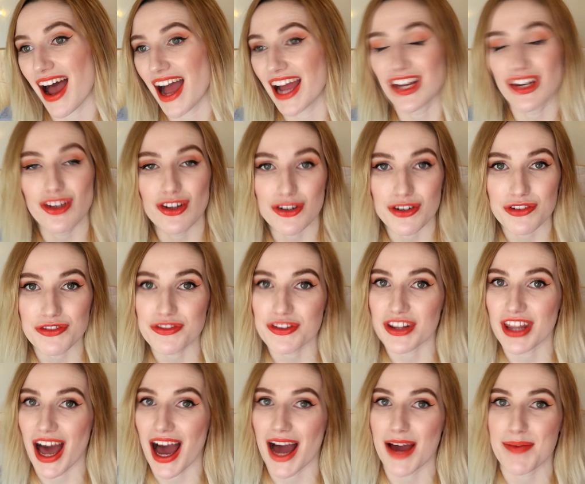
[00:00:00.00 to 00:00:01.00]
I love
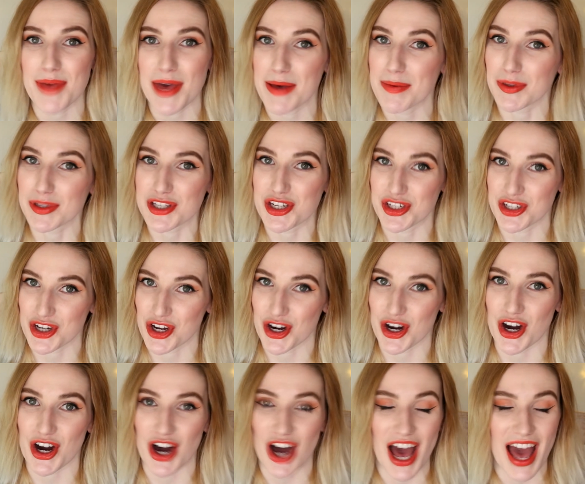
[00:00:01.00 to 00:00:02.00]
that I'm able to
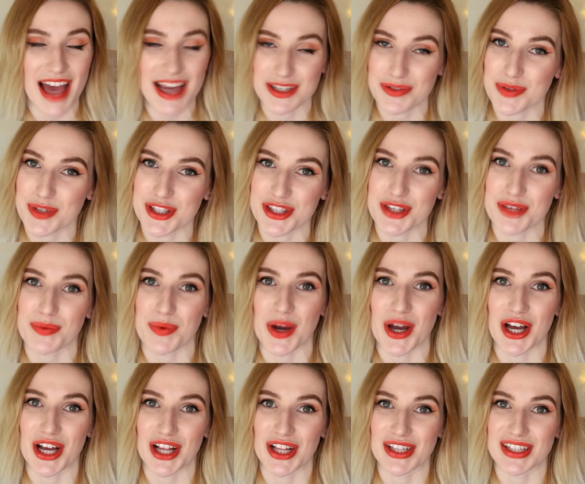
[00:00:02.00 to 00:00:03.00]
show Edward the
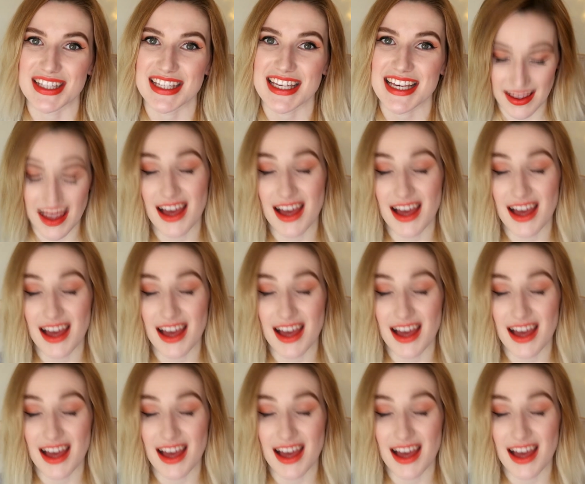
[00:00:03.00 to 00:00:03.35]
world.